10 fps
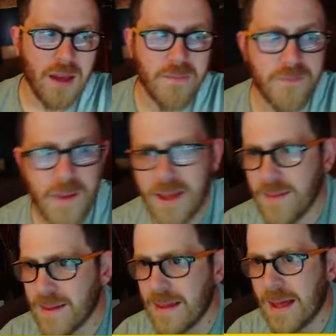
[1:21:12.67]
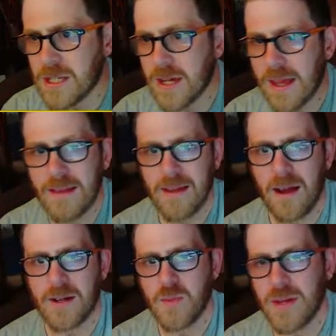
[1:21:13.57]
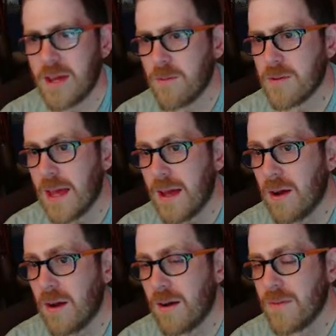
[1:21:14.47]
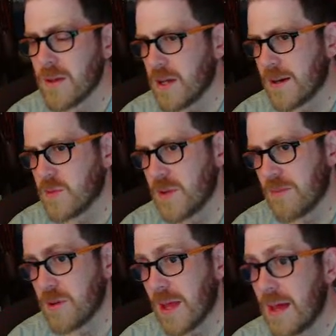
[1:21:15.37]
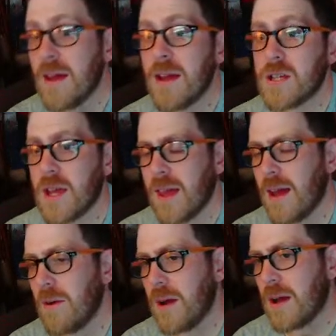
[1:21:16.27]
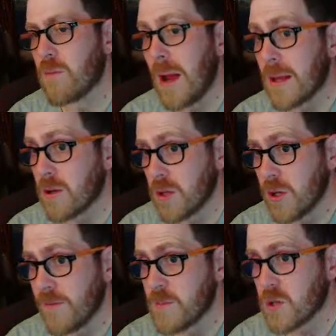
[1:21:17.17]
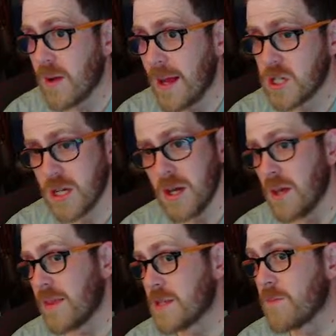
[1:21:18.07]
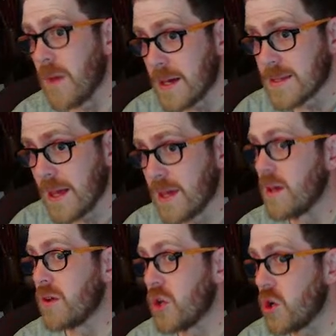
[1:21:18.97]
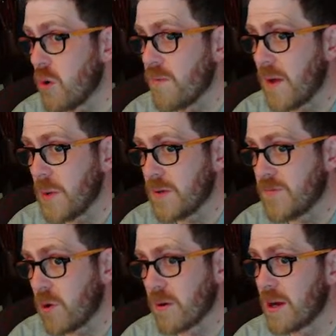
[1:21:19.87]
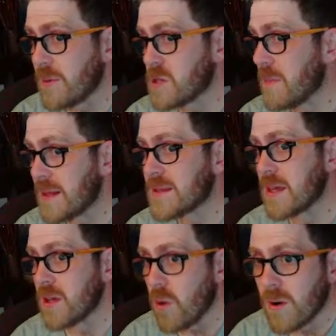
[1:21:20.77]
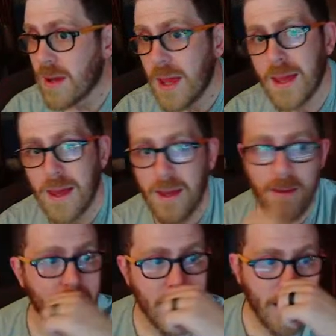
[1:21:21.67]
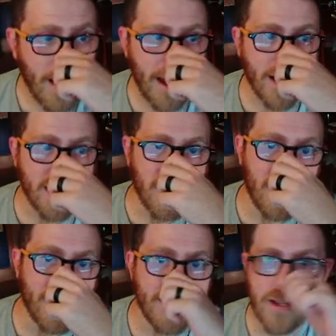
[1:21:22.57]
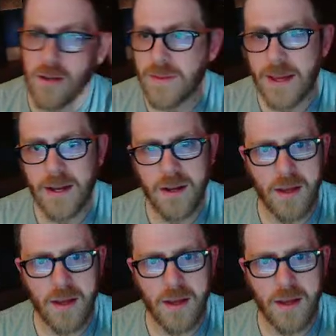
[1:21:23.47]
failing that, check out Tardis Wiki Roulette, or not Tardis Wiki Roulette, check out Write a Doctor Who from Scratch. This Thursday, you all voted for it, which means that you're getting it. And until then,